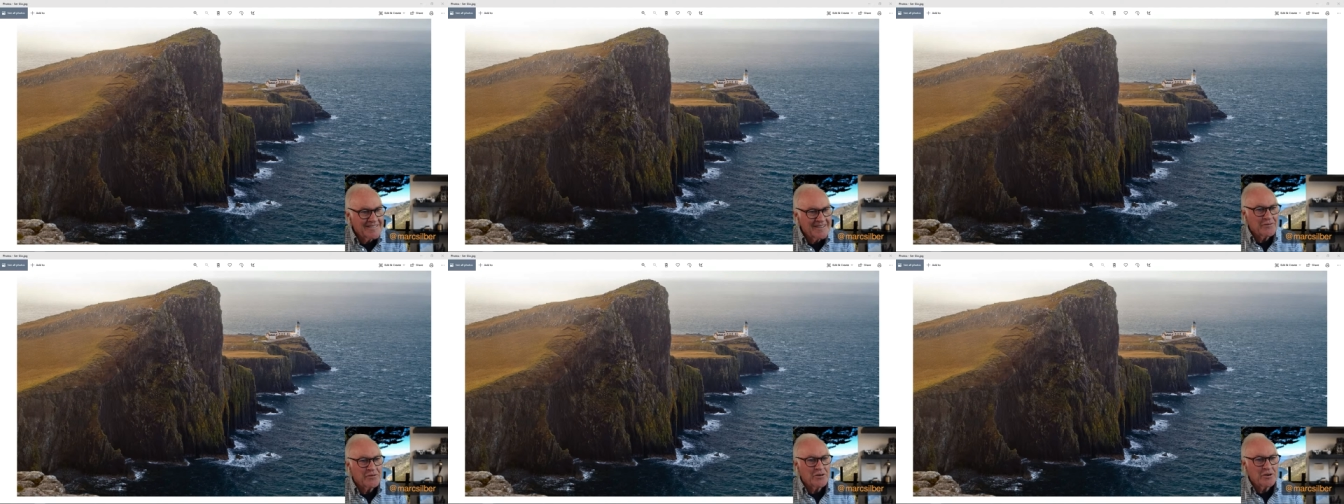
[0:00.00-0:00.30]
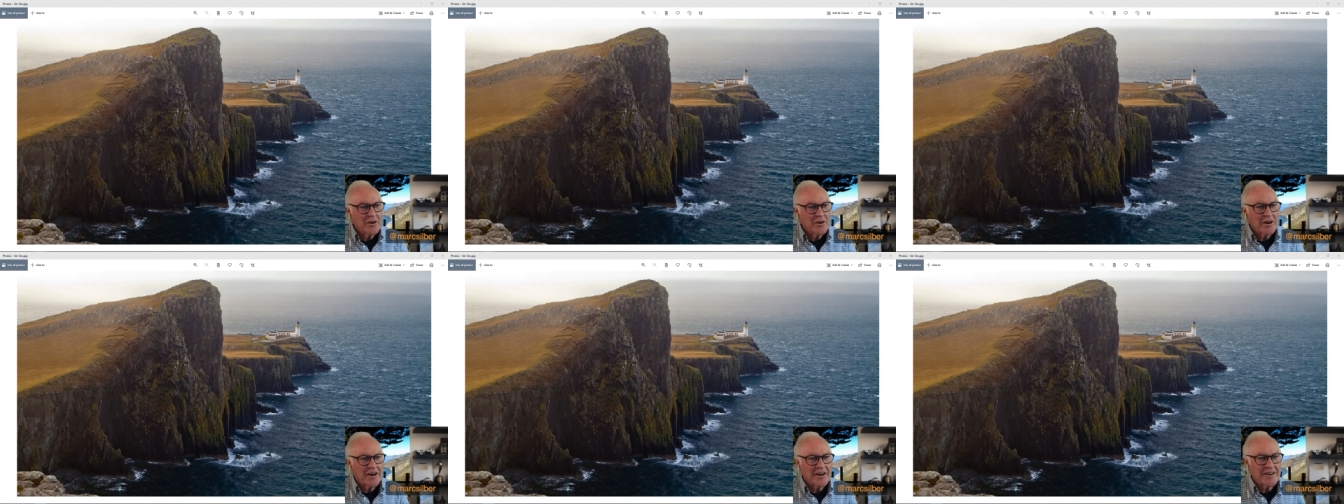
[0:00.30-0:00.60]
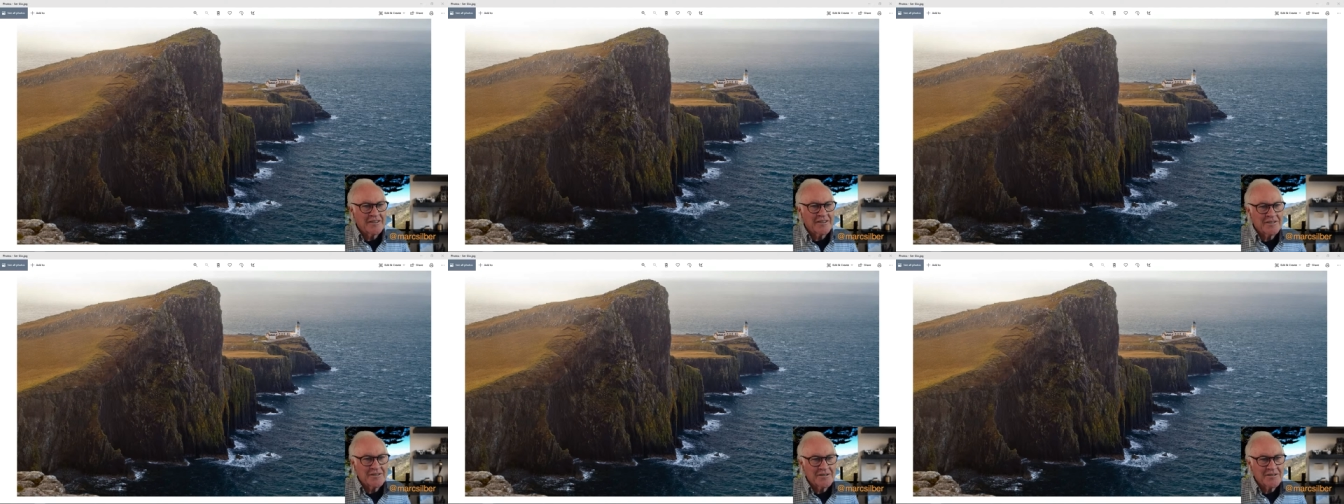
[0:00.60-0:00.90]
if you
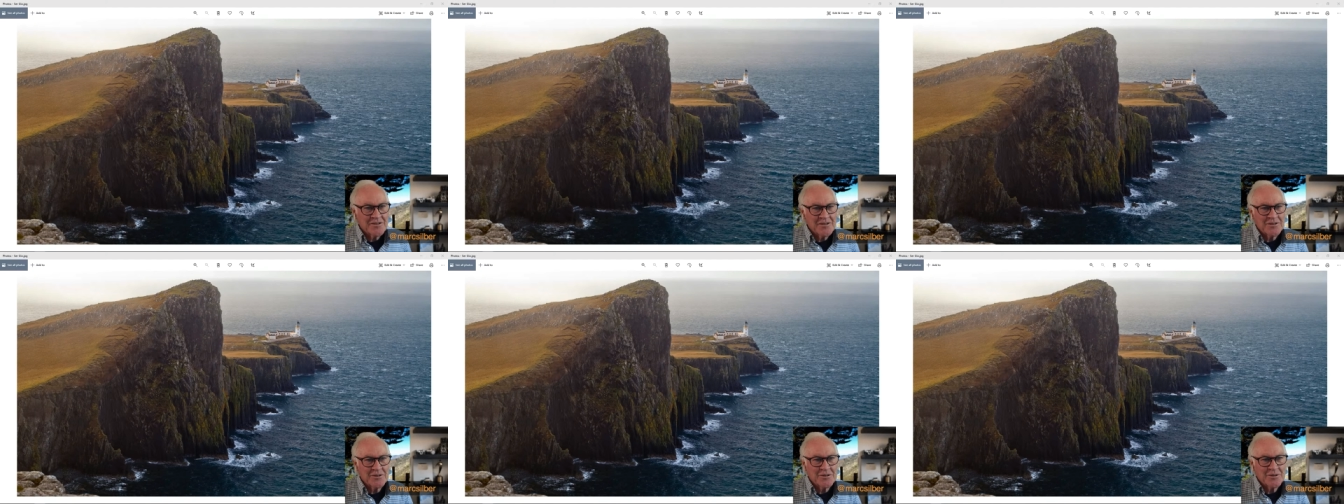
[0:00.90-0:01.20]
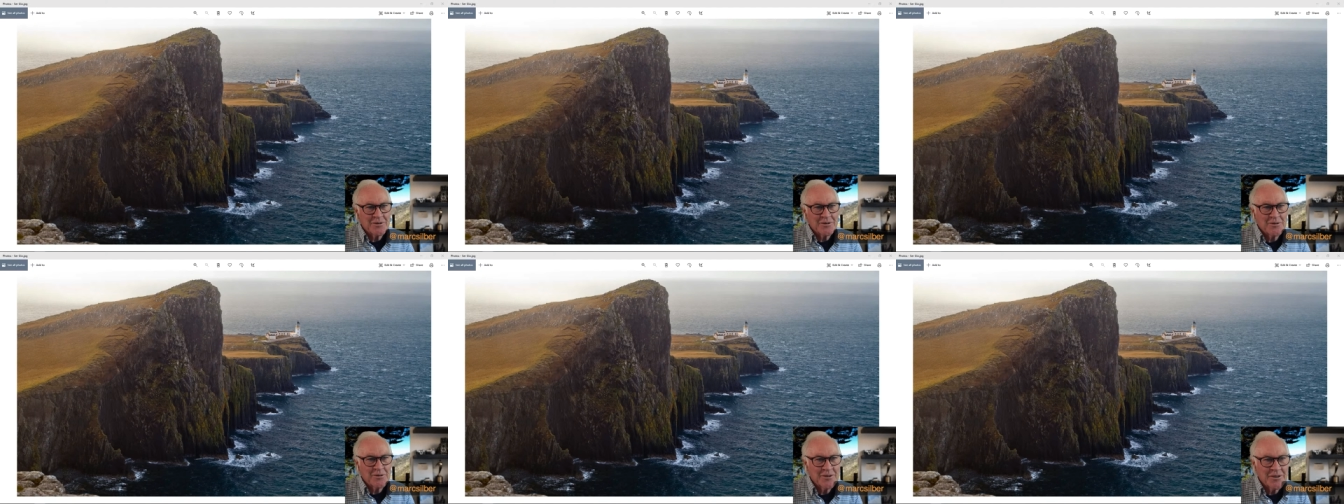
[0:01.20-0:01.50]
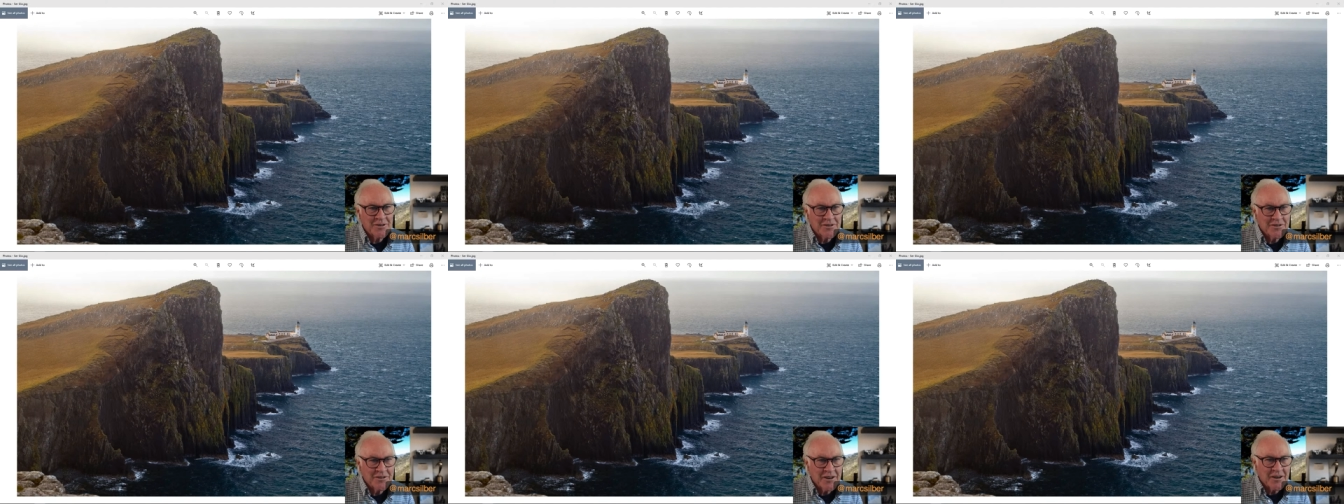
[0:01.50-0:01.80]
are into
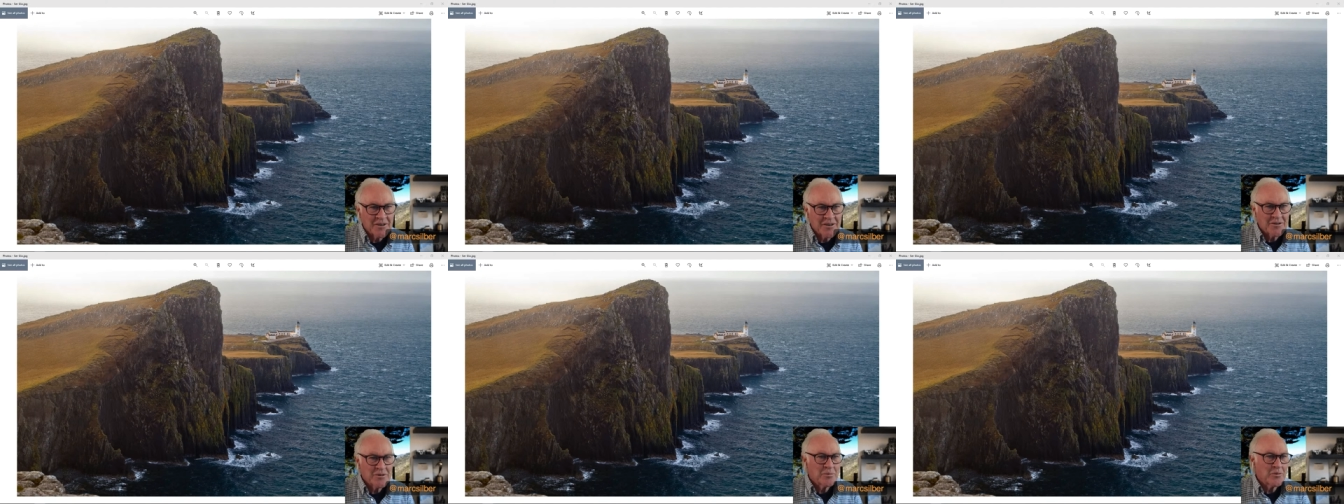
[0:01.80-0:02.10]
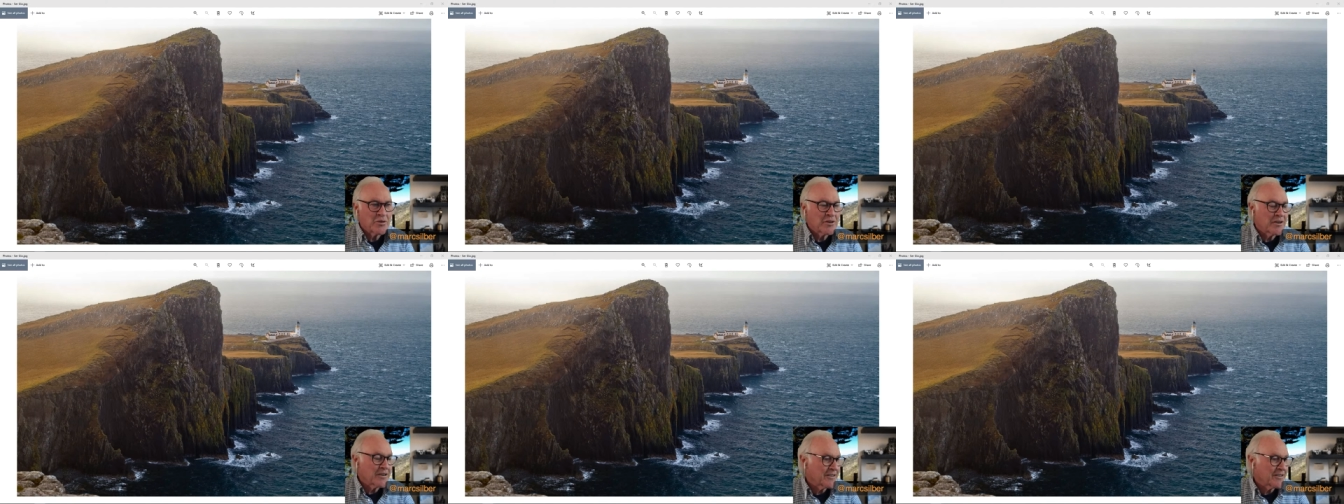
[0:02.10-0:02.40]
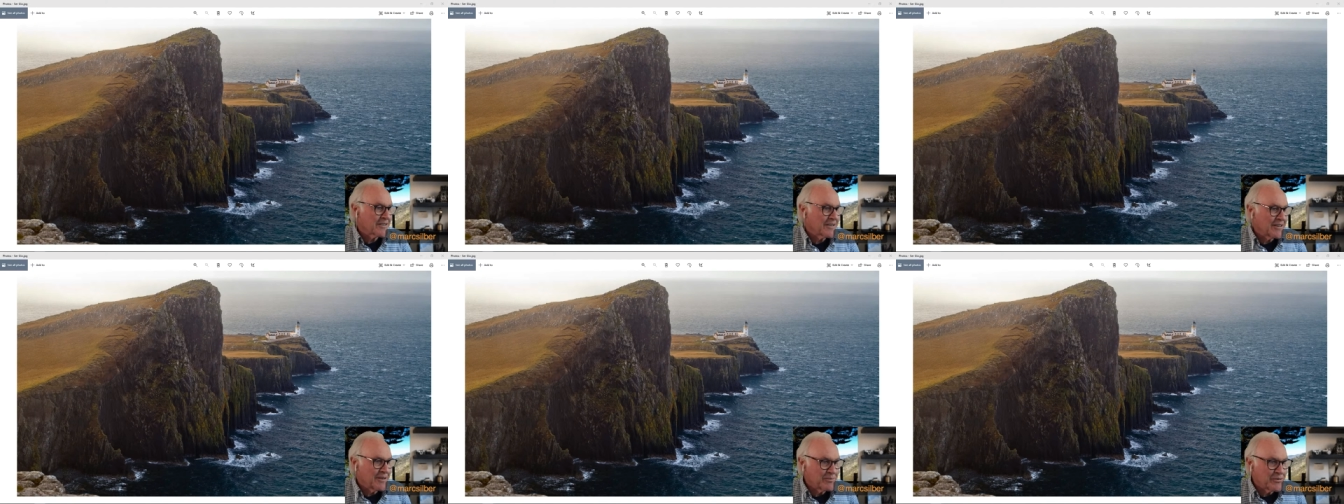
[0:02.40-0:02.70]
your darkroom work,
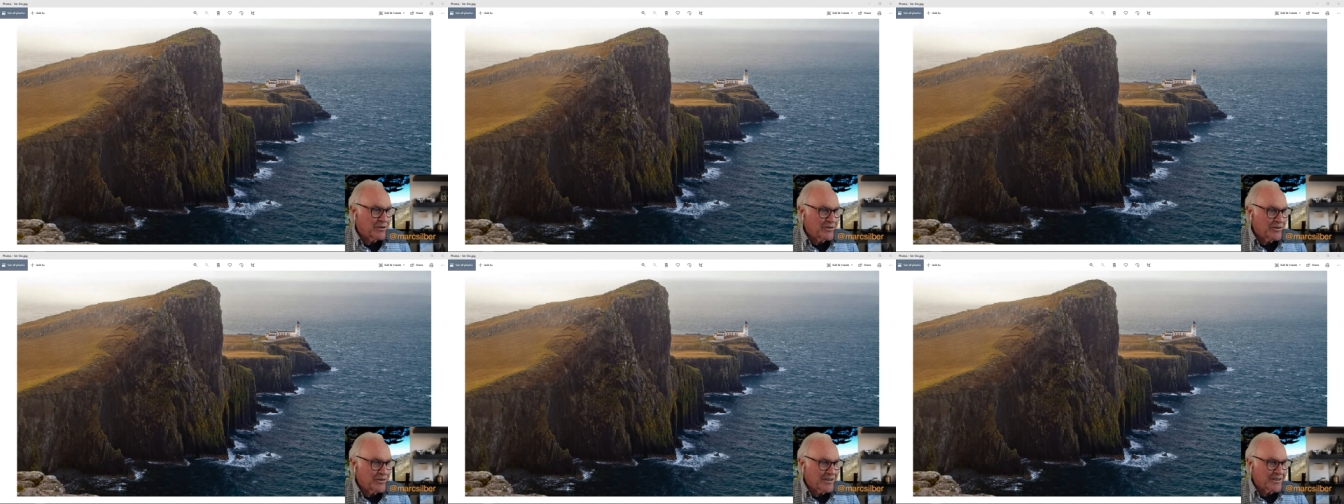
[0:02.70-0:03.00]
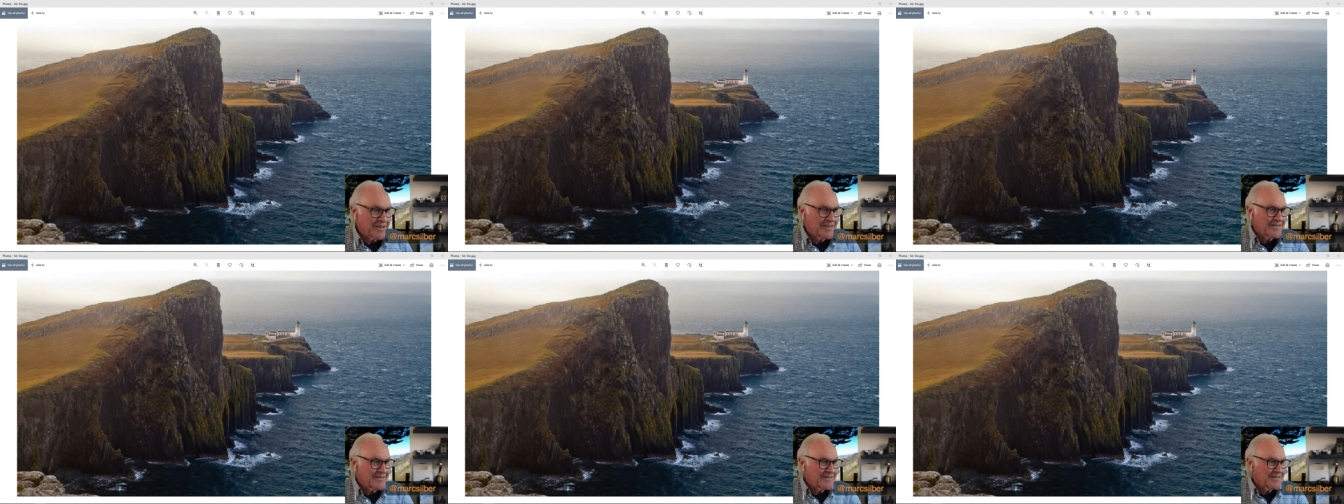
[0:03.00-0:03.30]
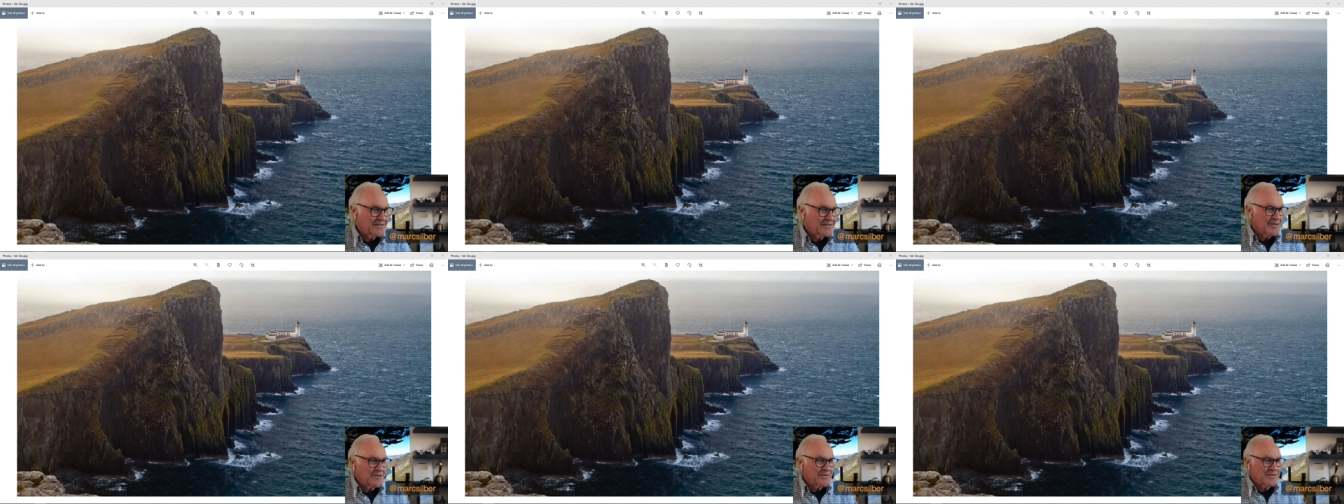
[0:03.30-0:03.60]
keep doing it.
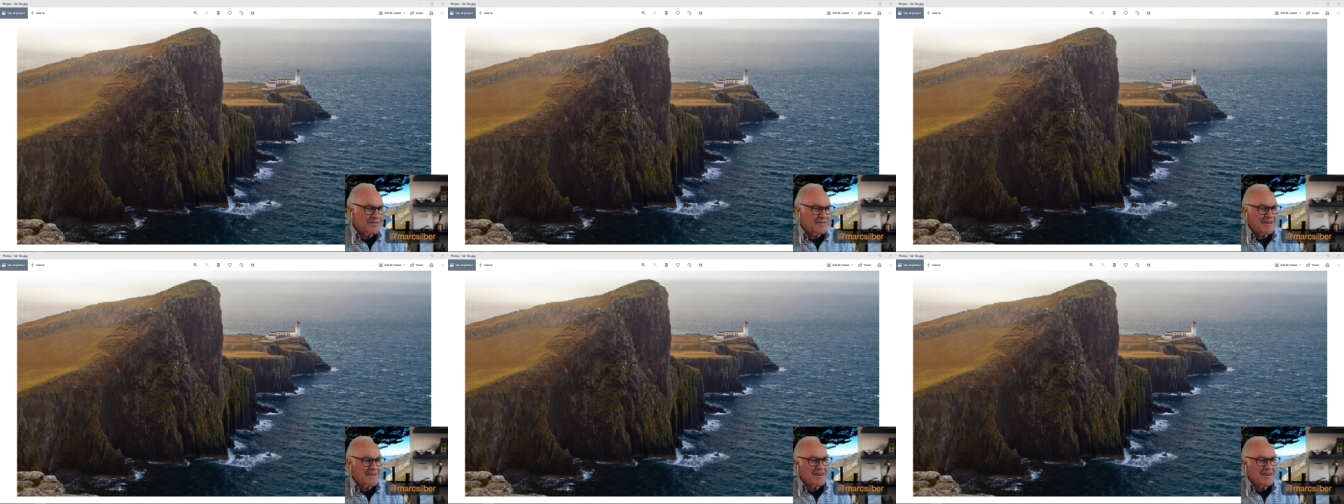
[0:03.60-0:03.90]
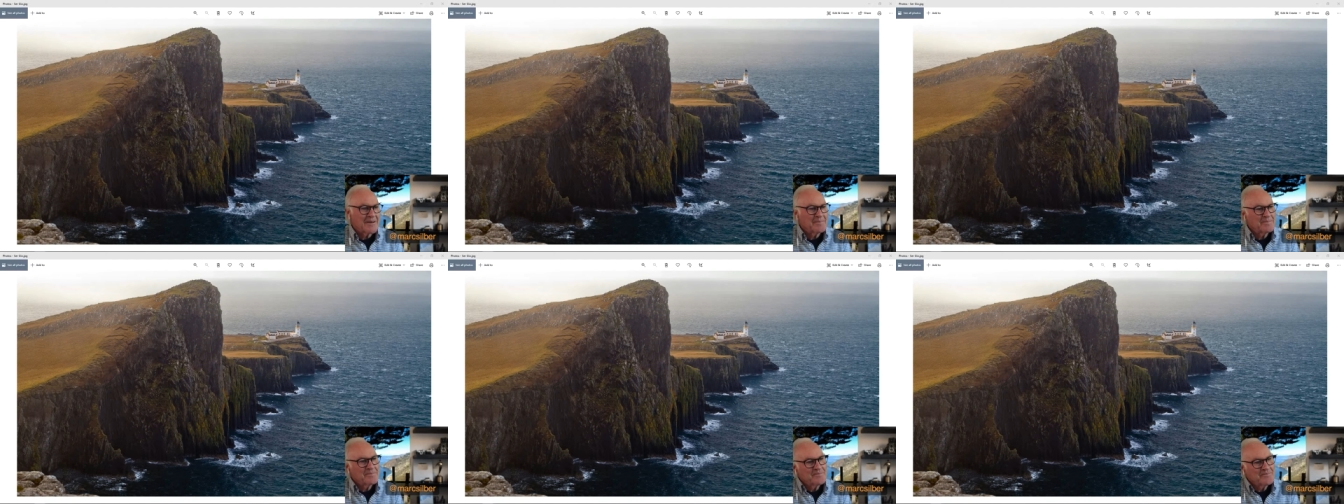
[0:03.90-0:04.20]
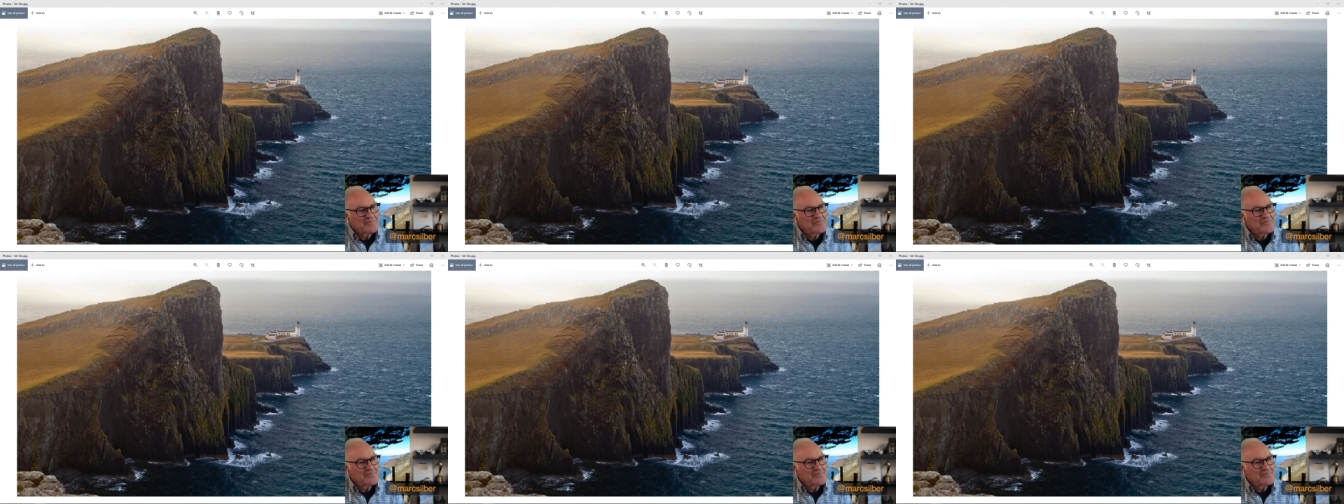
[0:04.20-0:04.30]
Don't stop.